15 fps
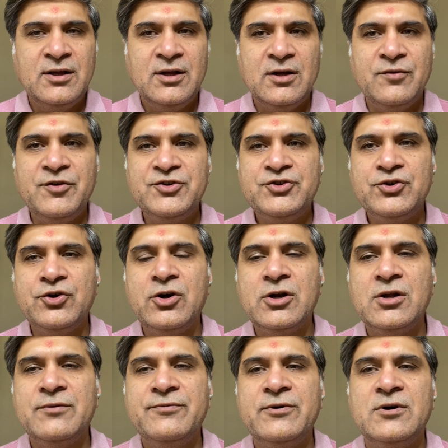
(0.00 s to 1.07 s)
wish you all
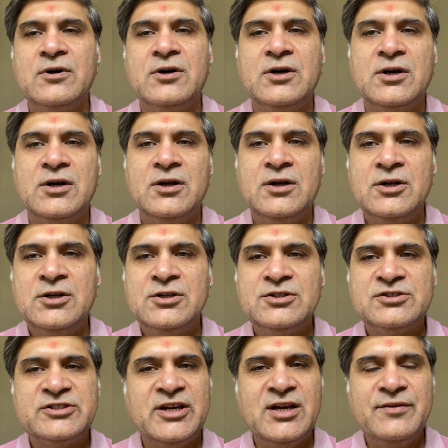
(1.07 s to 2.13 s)
of a
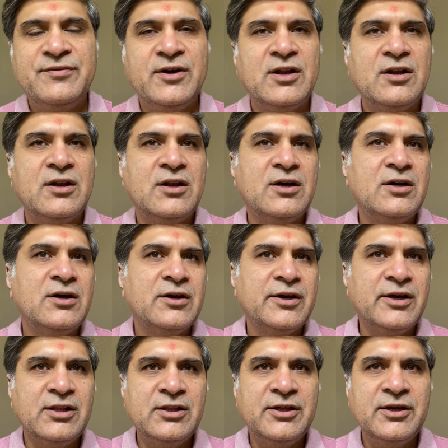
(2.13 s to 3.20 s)
safe and uh,
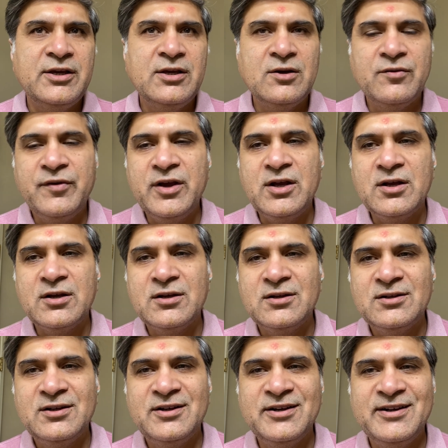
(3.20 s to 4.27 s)
healthy week
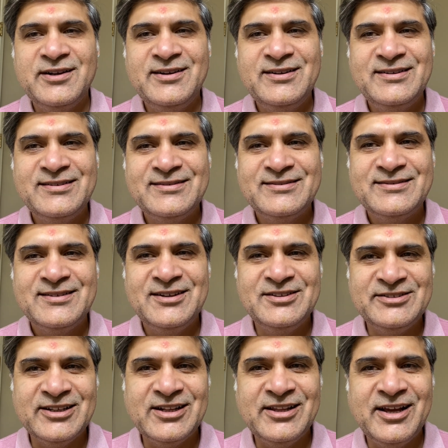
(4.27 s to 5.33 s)
ahead.
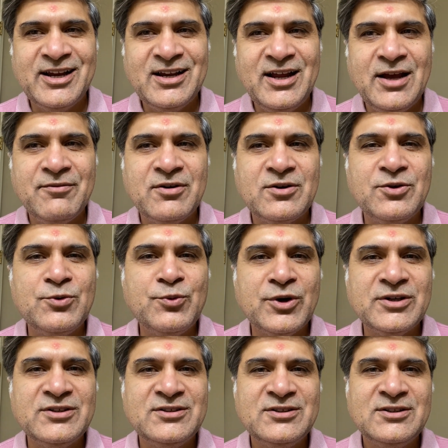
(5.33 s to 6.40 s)
Until then, have a good
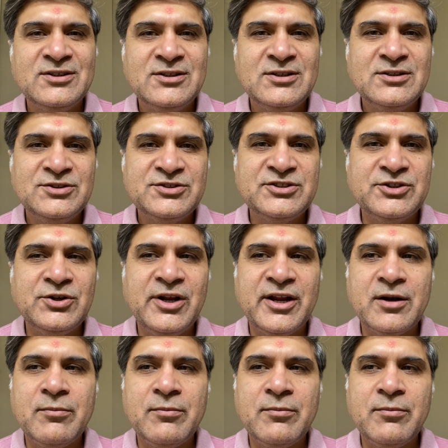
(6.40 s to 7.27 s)
one. See you later.